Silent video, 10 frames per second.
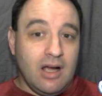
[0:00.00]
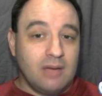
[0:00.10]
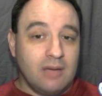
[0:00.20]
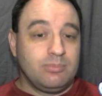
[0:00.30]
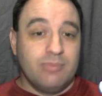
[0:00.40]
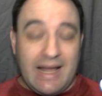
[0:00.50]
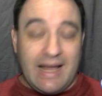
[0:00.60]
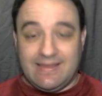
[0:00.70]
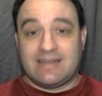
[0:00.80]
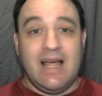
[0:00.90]

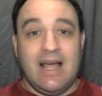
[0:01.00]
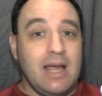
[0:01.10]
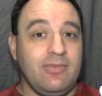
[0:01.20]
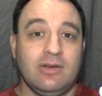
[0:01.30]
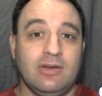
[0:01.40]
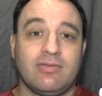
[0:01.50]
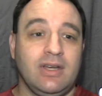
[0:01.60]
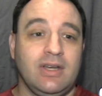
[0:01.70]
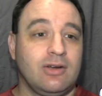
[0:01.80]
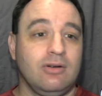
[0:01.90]
at that time, feel
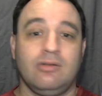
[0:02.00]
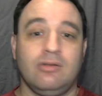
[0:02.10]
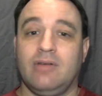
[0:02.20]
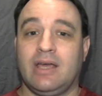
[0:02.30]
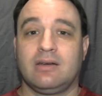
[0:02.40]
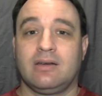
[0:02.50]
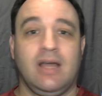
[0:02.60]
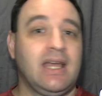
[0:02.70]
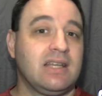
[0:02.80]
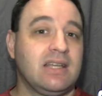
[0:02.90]
free to go
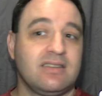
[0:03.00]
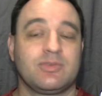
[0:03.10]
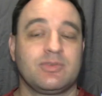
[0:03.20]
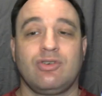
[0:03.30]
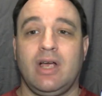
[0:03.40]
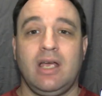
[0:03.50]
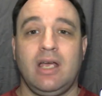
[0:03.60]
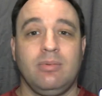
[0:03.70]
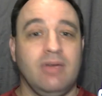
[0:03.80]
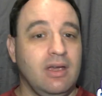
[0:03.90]
and like and
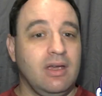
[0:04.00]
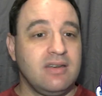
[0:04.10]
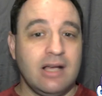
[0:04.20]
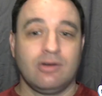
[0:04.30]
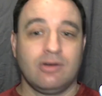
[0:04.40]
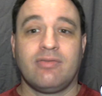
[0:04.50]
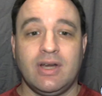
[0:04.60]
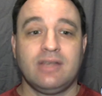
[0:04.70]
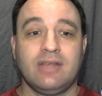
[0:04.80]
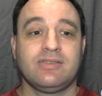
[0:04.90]
subscribe and tell your
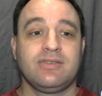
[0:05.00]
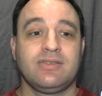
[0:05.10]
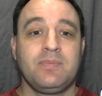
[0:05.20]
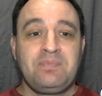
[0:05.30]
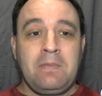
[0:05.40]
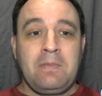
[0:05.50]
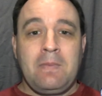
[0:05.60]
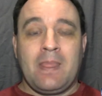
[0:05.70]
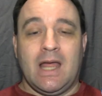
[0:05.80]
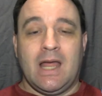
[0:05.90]
friends.
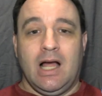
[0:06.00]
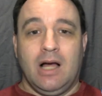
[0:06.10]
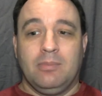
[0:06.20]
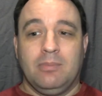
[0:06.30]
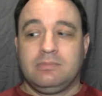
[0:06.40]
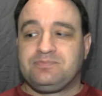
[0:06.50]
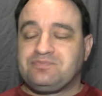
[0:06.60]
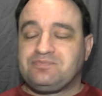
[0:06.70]
If